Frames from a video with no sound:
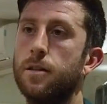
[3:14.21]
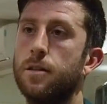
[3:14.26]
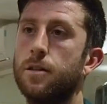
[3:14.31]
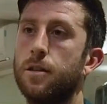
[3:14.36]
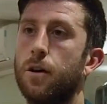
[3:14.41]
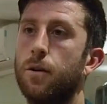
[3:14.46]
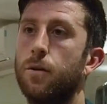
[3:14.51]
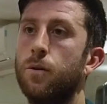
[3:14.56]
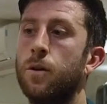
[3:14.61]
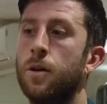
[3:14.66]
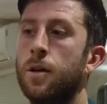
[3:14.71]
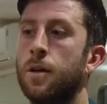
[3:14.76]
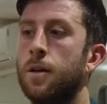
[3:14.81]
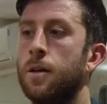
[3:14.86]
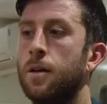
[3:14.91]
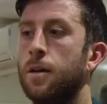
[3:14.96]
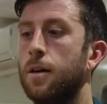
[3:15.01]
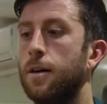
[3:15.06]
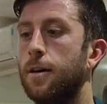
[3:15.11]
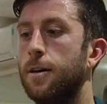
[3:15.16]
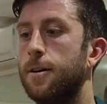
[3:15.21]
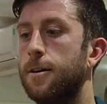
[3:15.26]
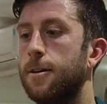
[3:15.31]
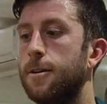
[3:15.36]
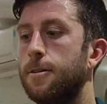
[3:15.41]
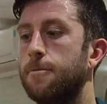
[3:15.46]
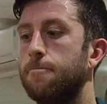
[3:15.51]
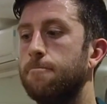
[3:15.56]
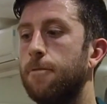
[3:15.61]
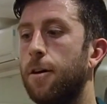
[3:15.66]
So
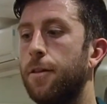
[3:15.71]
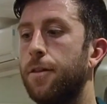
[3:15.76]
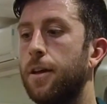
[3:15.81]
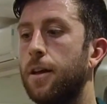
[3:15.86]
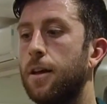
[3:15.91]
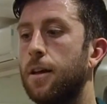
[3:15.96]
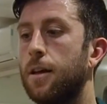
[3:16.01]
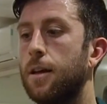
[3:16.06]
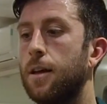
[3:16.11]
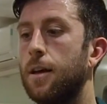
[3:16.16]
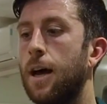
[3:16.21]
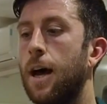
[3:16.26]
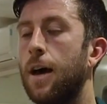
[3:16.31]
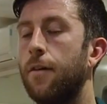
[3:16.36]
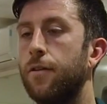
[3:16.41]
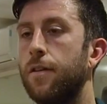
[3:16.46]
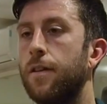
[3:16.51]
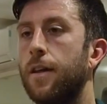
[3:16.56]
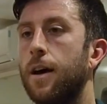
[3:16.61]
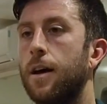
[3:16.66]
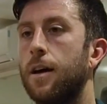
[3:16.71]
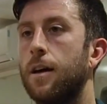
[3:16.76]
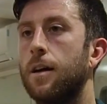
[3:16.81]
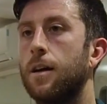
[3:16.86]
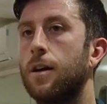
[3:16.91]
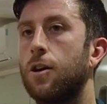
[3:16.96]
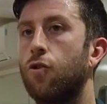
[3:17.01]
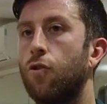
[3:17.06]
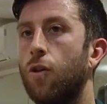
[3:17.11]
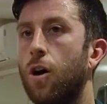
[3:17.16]
um, I think having
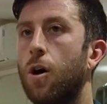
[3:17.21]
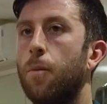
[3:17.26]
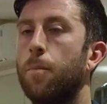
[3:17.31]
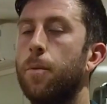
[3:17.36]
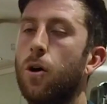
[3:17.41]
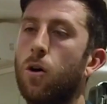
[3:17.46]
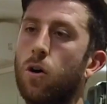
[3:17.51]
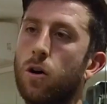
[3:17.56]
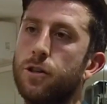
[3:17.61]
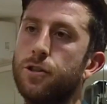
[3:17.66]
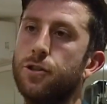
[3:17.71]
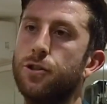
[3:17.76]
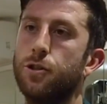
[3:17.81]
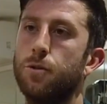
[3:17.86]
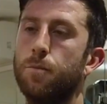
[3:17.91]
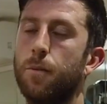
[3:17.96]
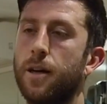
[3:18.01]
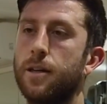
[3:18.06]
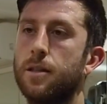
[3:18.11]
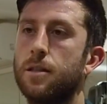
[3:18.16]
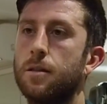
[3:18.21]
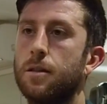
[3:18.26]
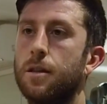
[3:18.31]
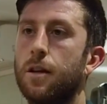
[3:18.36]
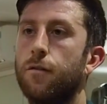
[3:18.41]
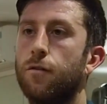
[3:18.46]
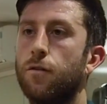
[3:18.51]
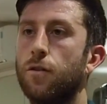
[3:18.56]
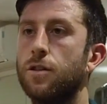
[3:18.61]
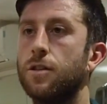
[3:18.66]
that crowd behind you makes a
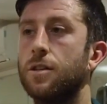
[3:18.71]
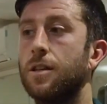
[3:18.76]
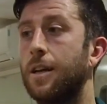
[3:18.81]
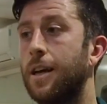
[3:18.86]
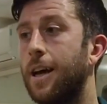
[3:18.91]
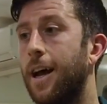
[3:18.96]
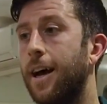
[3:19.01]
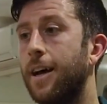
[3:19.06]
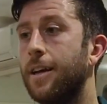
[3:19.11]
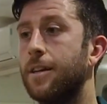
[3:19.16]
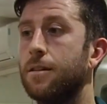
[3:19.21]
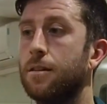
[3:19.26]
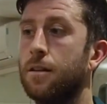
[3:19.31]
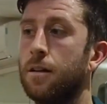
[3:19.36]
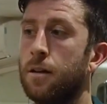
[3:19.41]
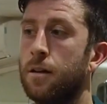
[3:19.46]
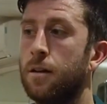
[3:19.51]
difference and can